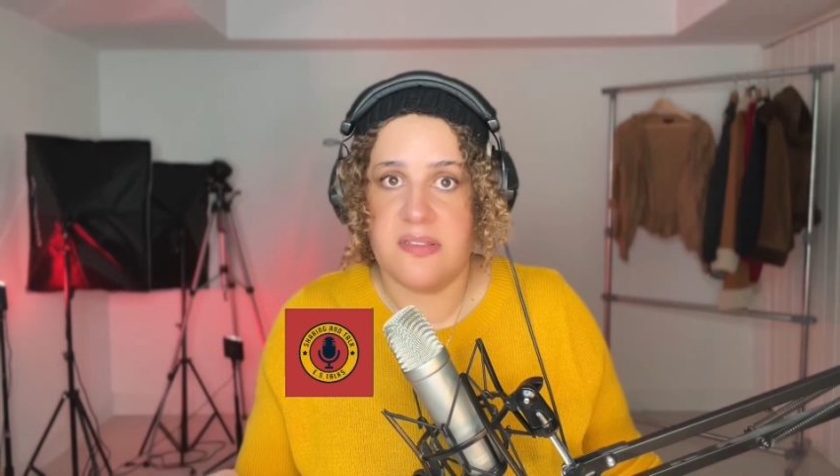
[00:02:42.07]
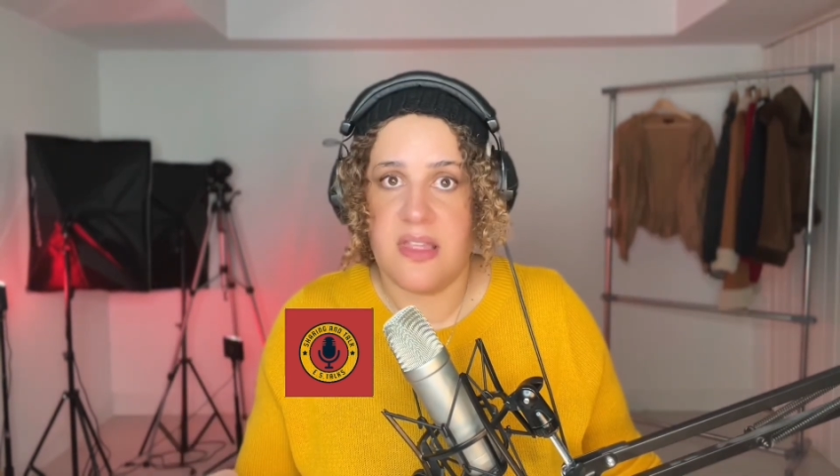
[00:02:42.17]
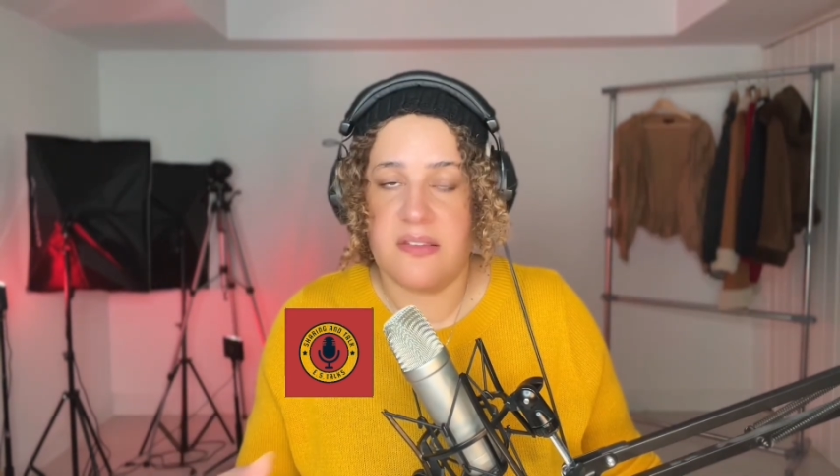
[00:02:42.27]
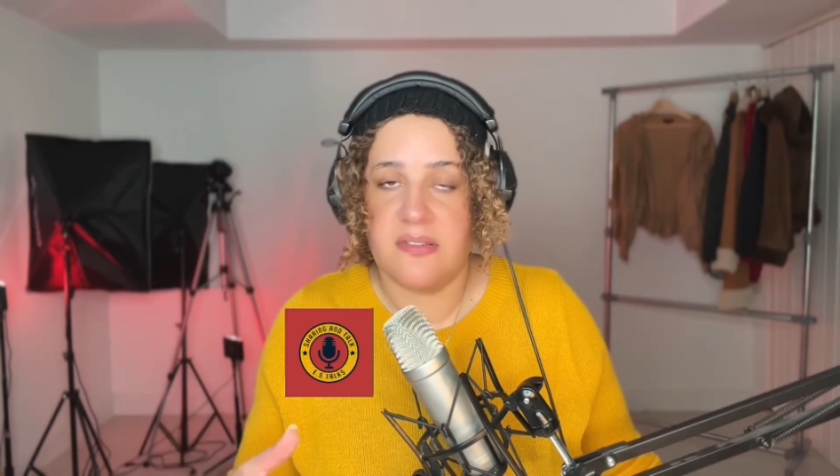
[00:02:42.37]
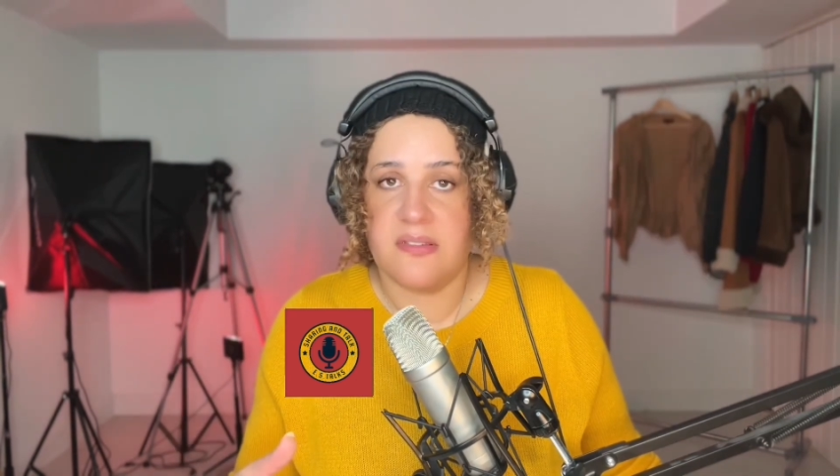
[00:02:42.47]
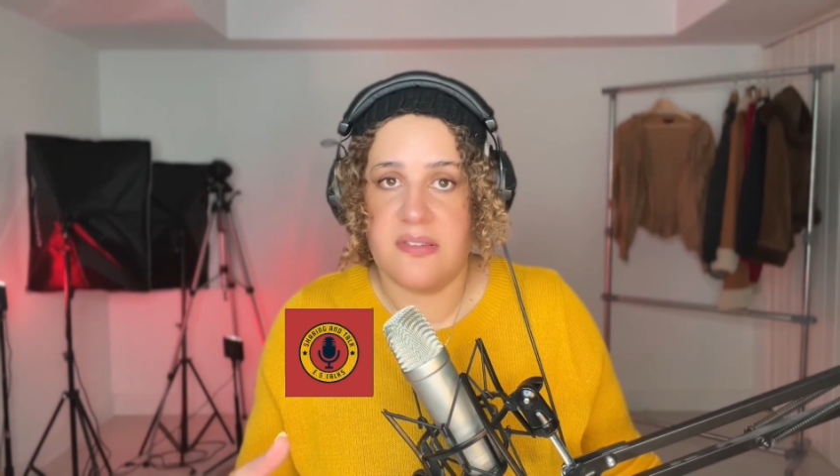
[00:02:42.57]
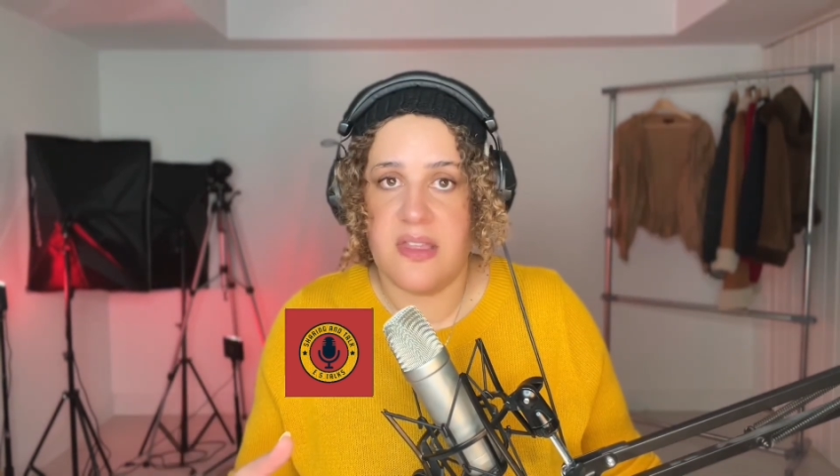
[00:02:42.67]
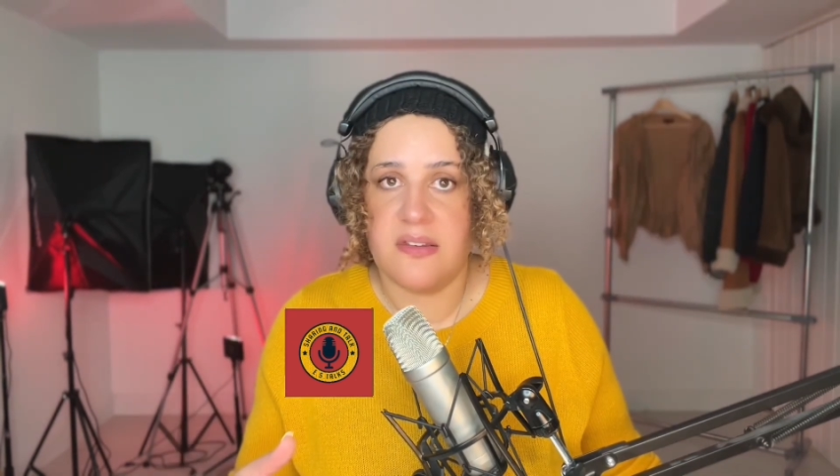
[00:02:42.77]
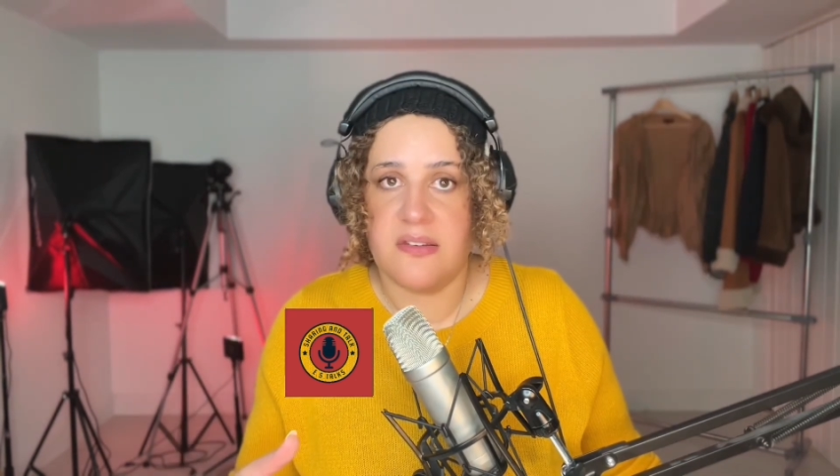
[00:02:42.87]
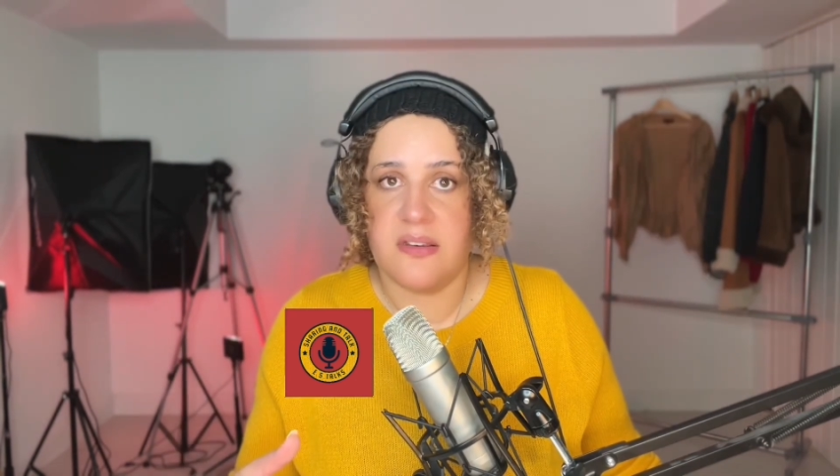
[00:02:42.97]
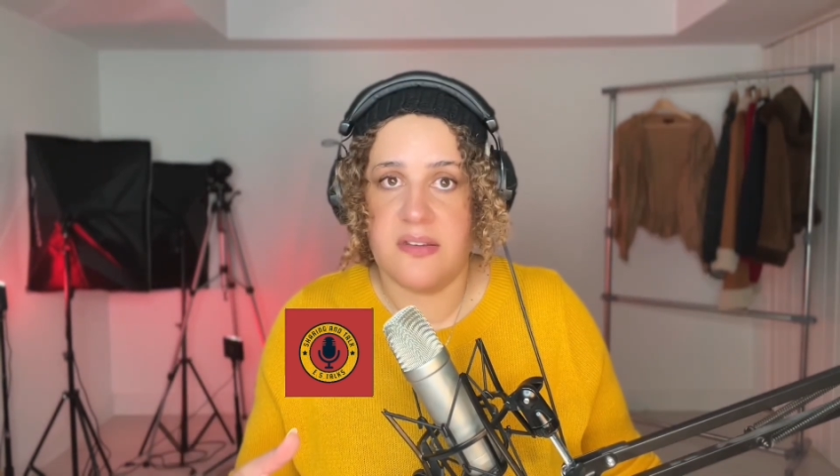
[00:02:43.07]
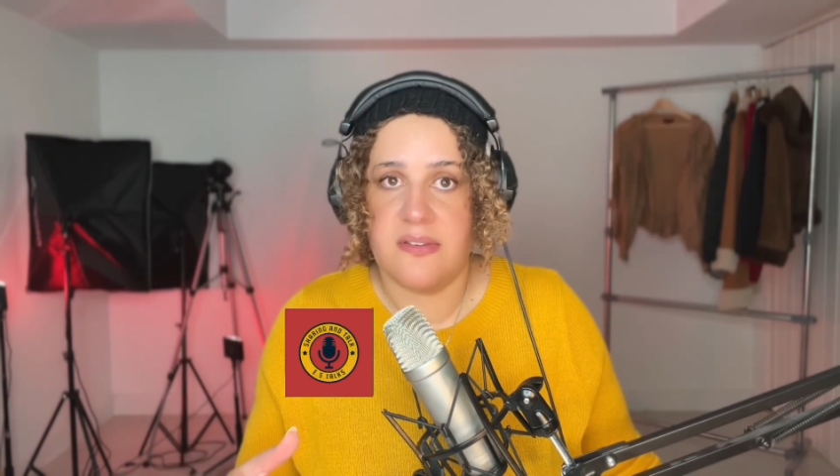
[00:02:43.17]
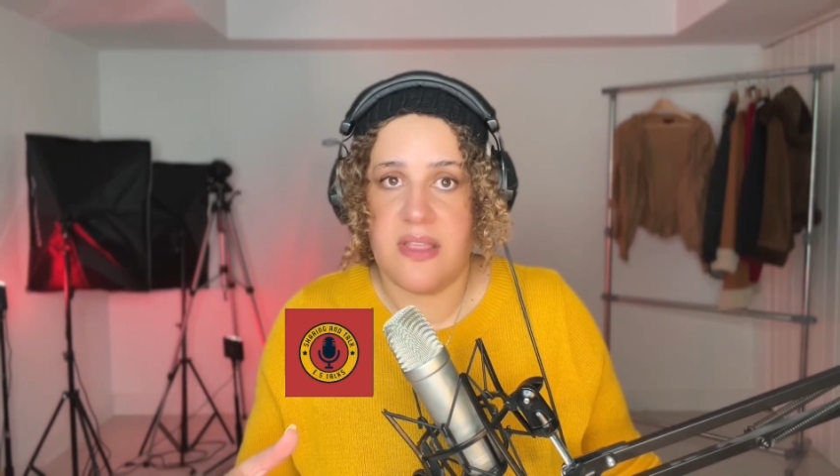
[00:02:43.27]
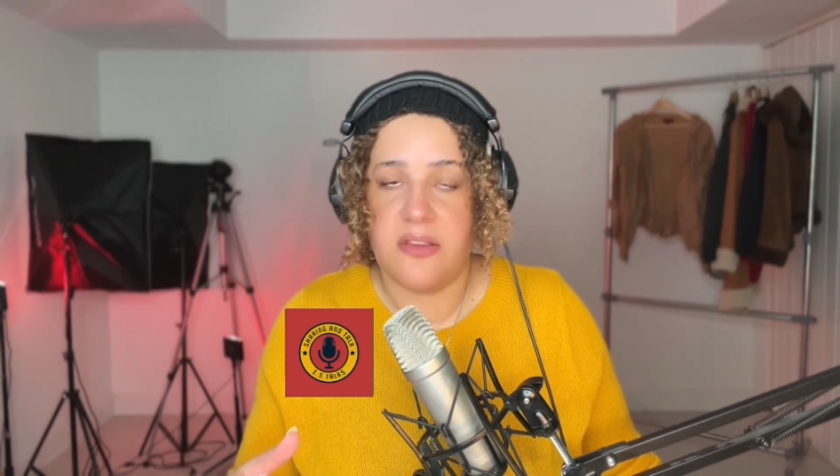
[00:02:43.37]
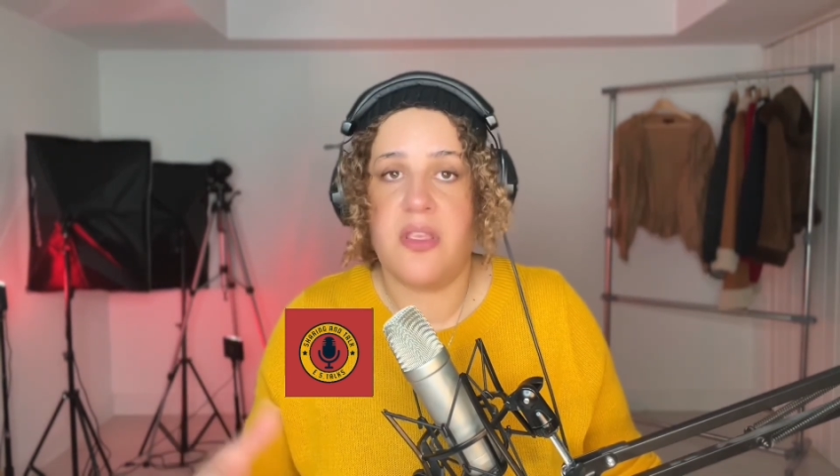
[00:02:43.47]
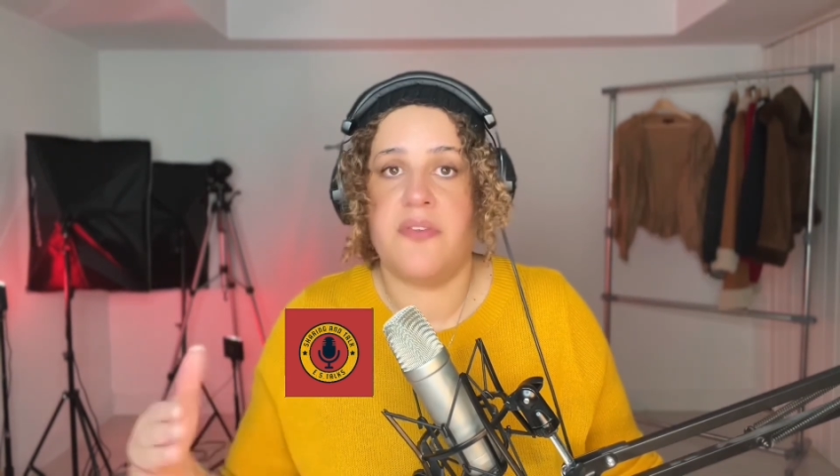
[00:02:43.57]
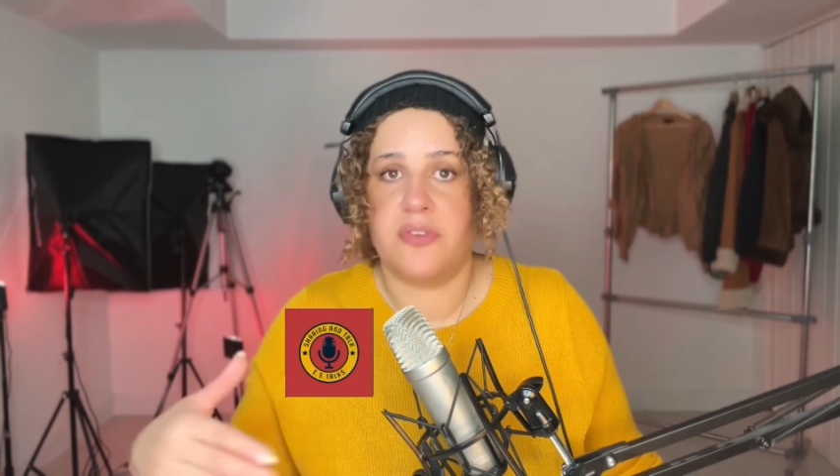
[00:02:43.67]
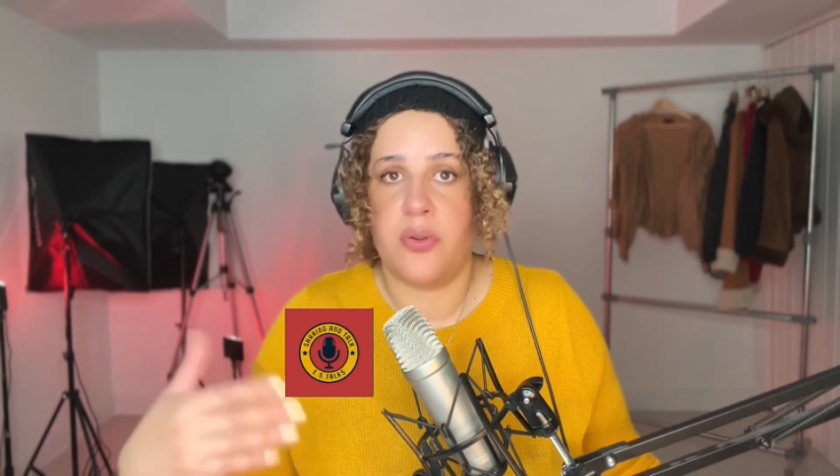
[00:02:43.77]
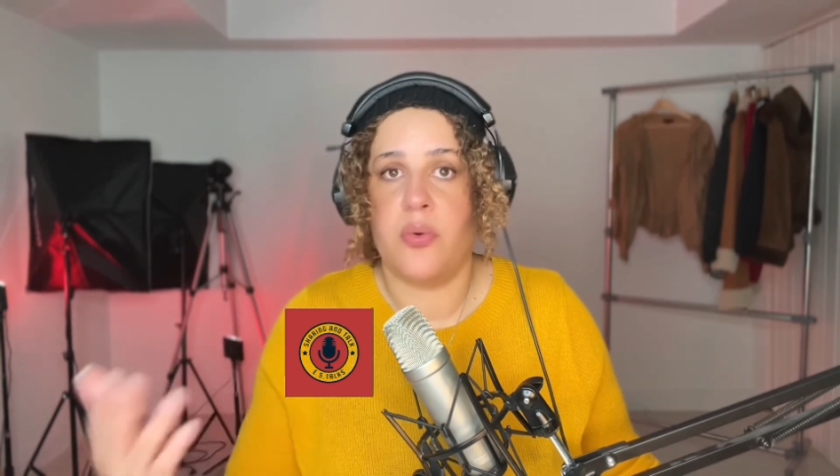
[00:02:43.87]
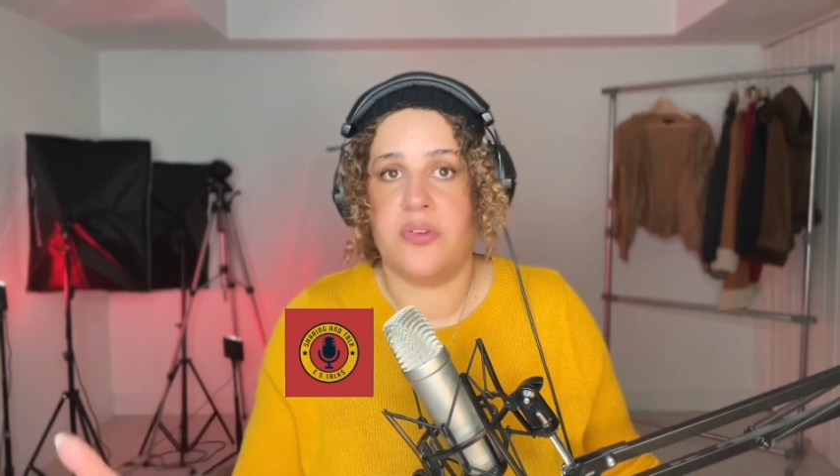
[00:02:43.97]
that said that you have
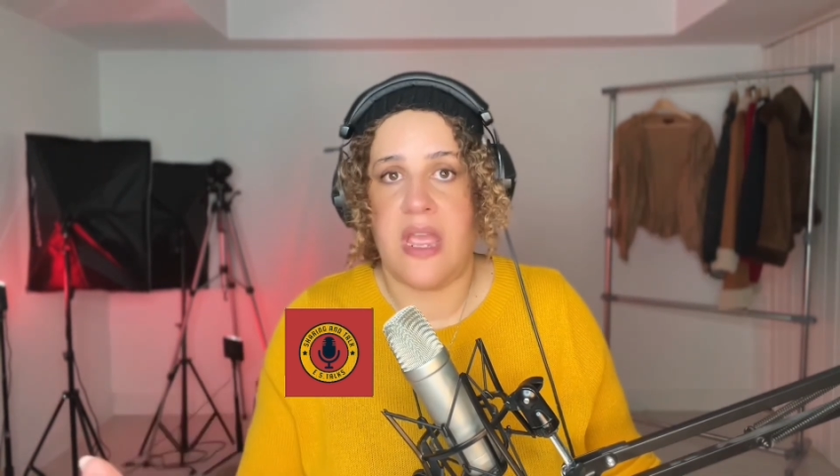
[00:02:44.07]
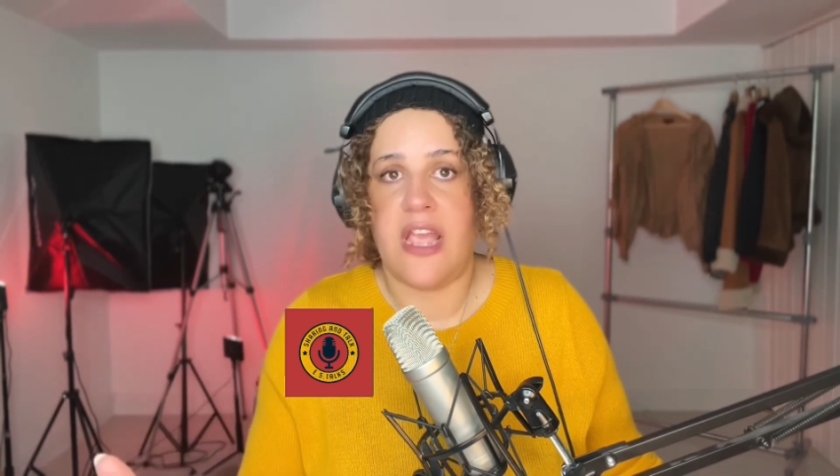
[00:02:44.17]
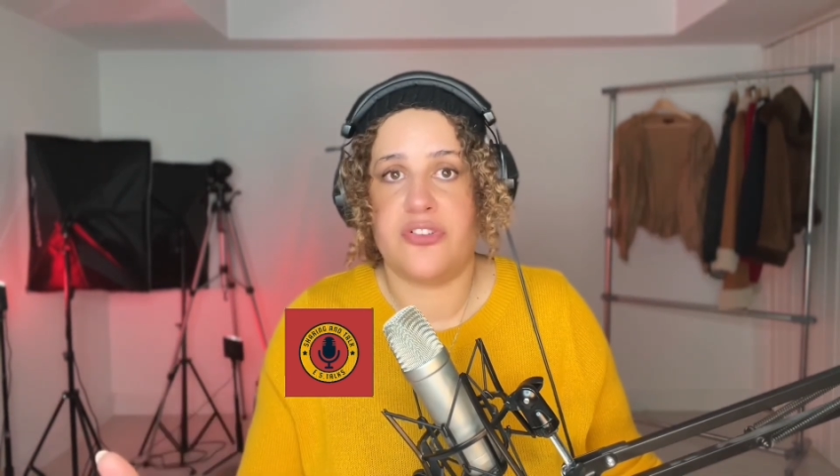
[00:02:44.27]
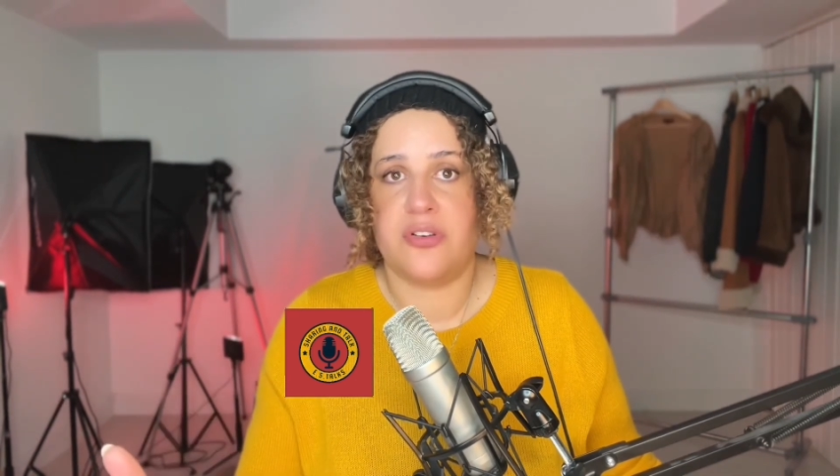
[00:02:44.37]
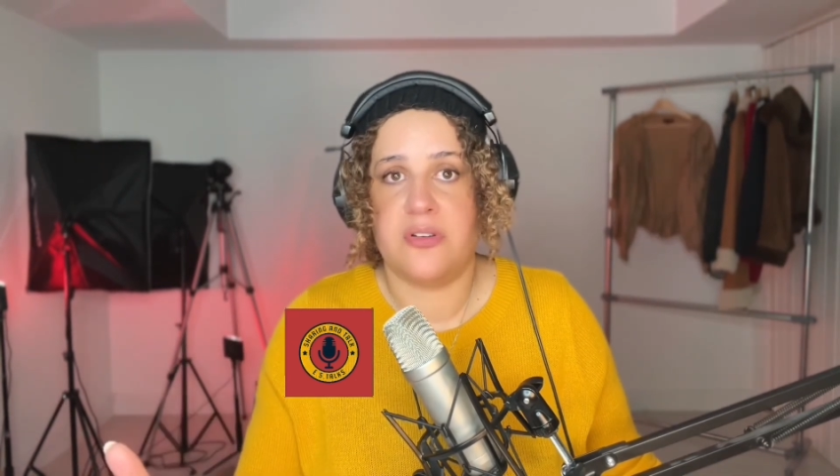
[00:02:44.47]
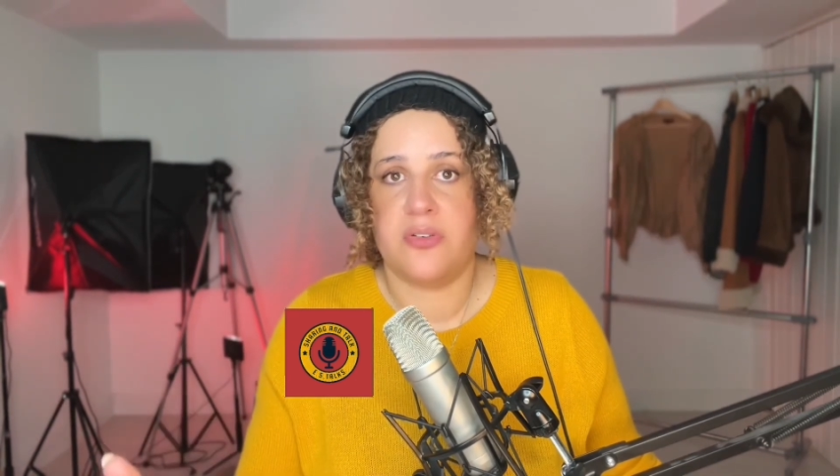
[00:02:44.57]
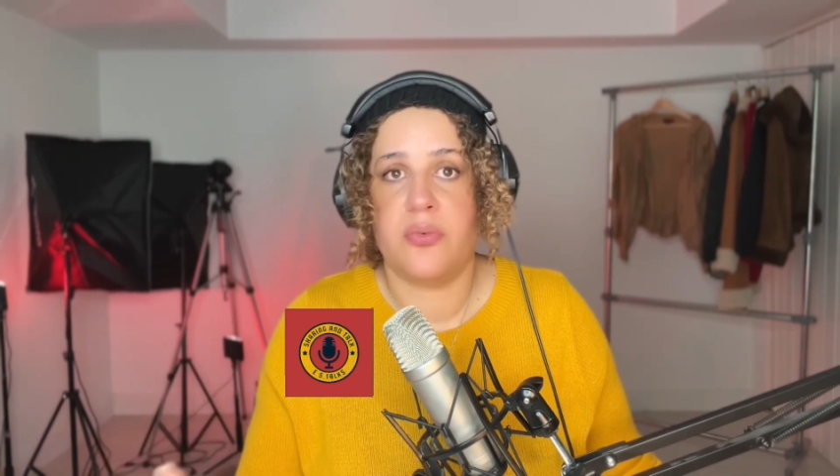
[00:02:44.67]
to go into action.